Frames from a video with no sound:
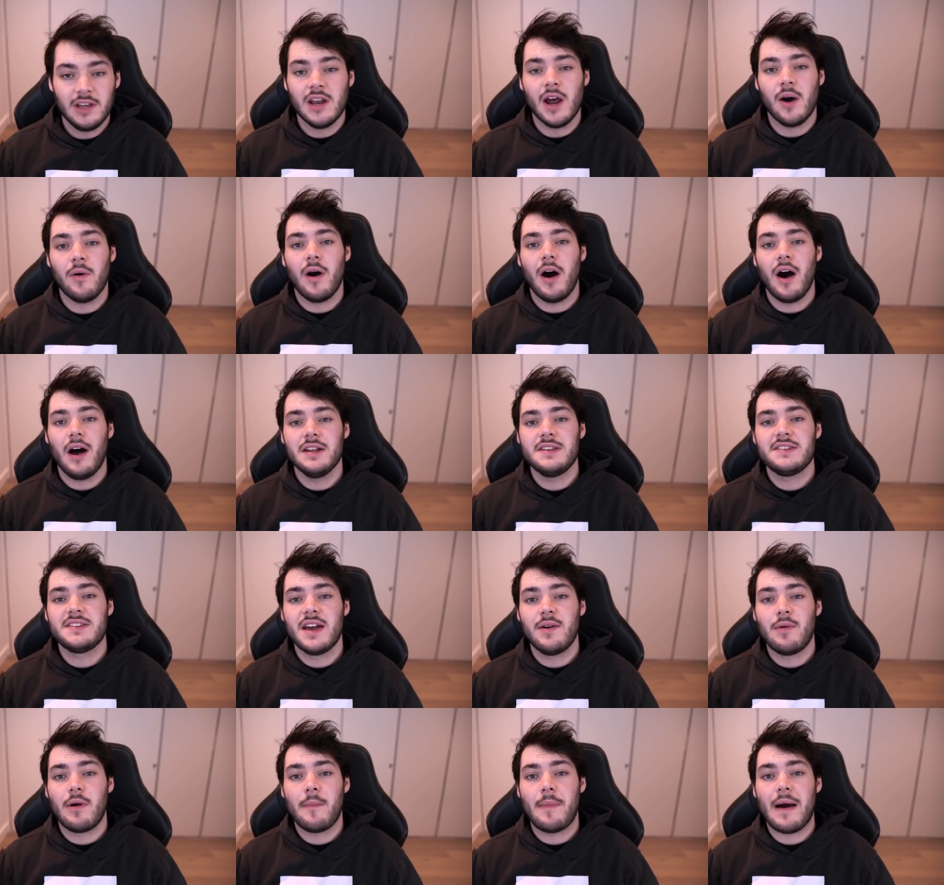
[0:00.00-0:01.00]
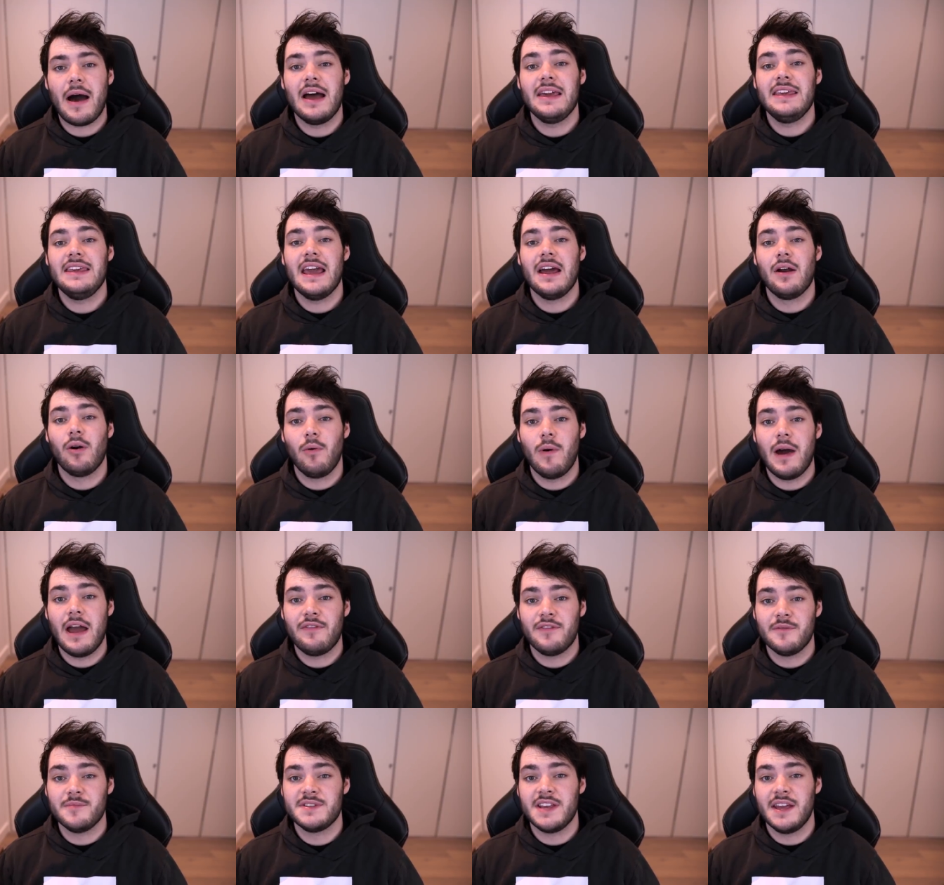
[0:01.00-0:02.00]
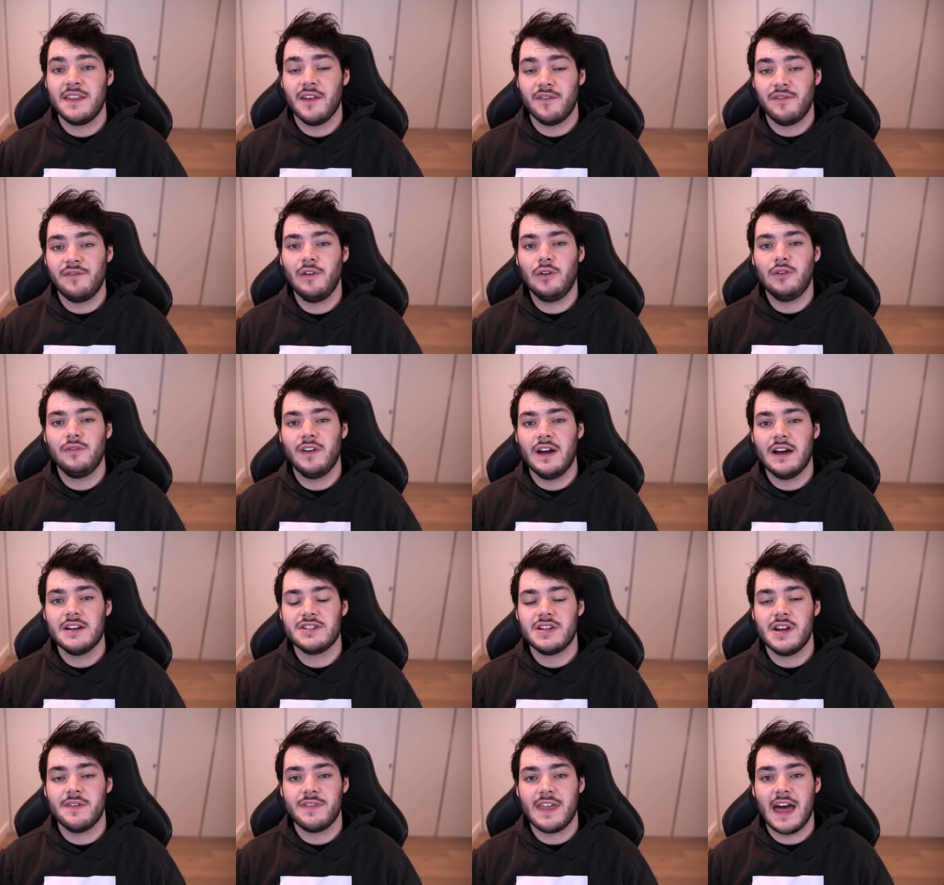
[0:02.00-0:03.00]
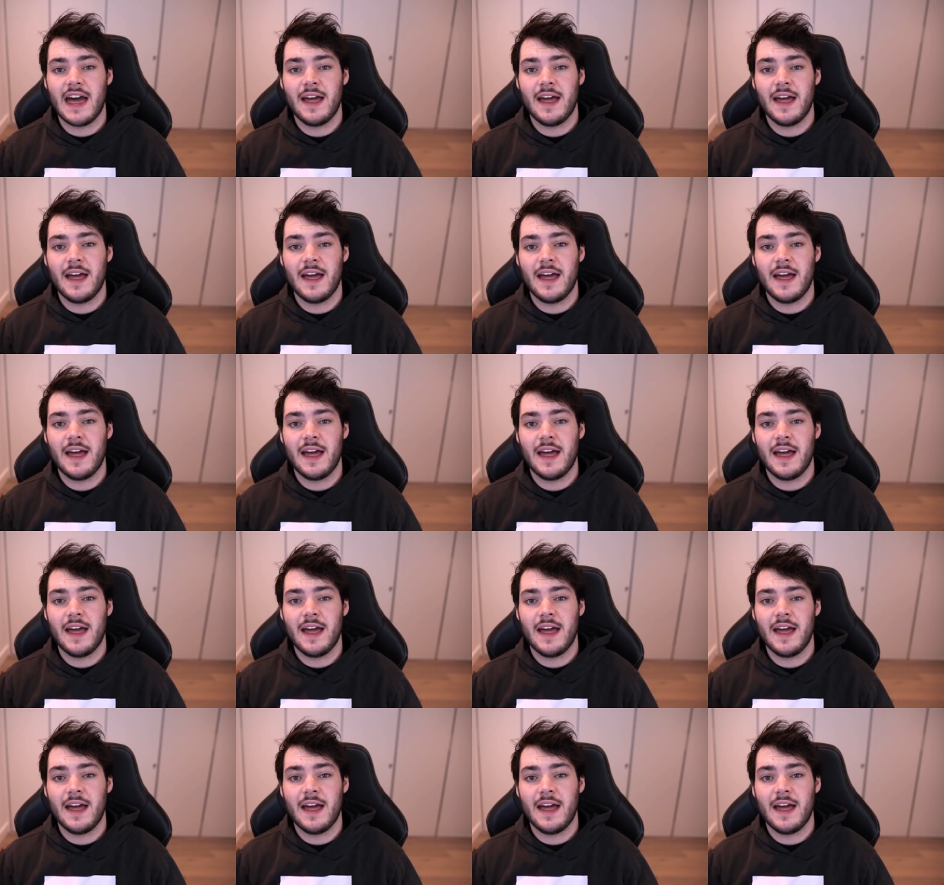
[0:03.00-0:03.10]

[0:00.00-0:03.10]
You know what? I'd say we're about a year away from seeing the full version of